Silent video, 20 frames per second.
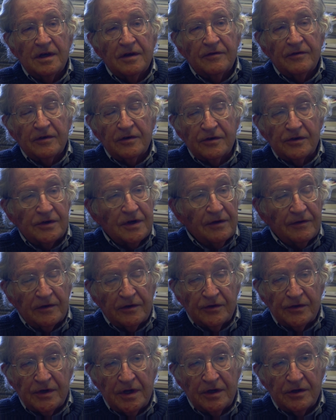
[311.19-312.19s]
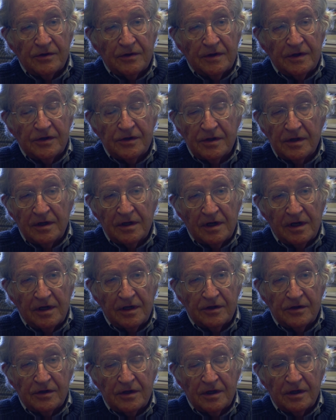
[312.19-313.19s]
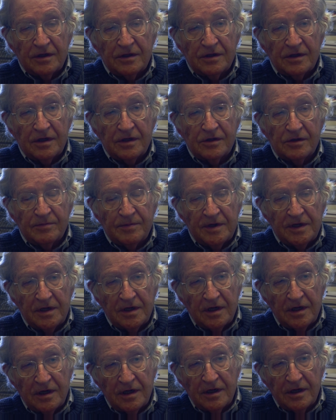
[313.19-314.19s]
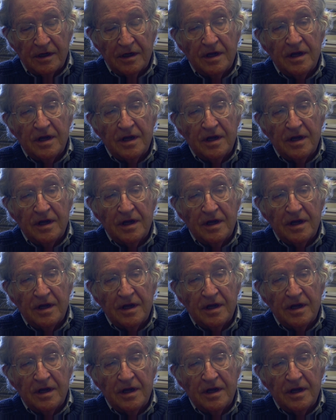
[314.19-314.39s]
for several centuries, the United States has been on a